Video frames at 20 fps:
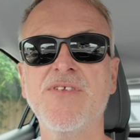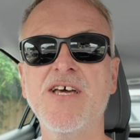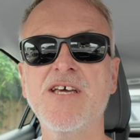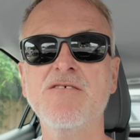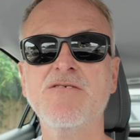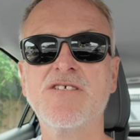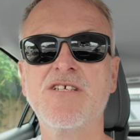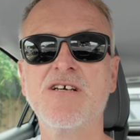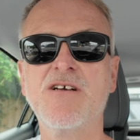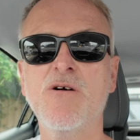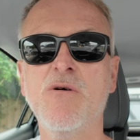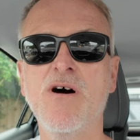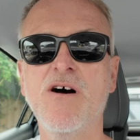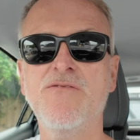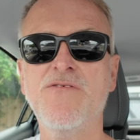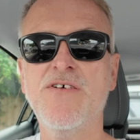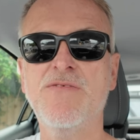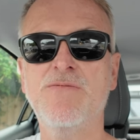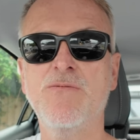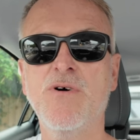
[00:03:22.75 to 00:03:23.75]
They used to go
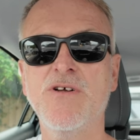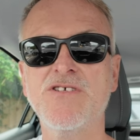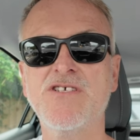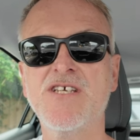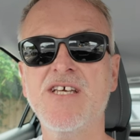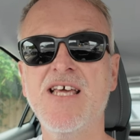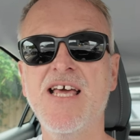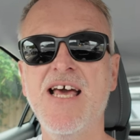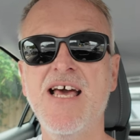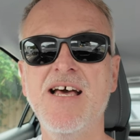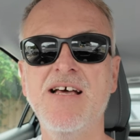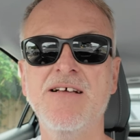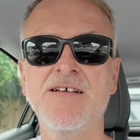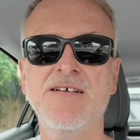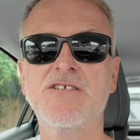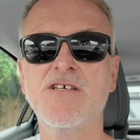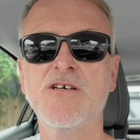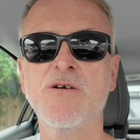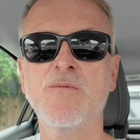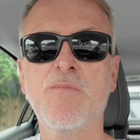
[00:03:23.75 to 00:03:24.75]
off once a year
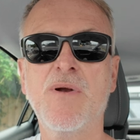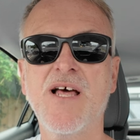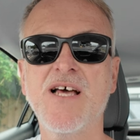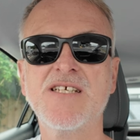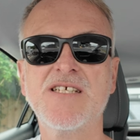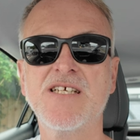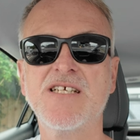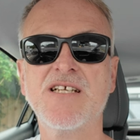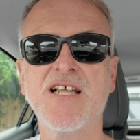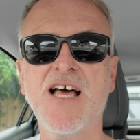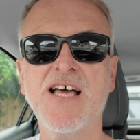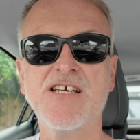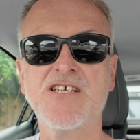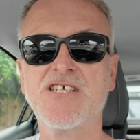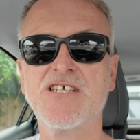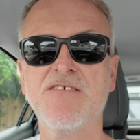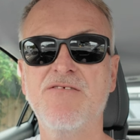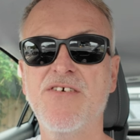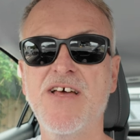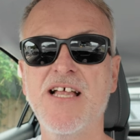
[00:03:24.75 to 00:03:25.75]
to places like
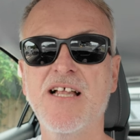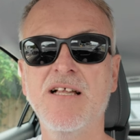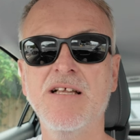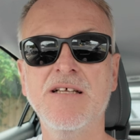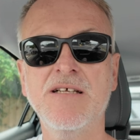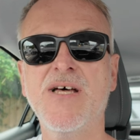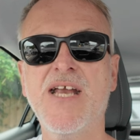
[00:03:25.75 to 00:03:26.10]
Seville,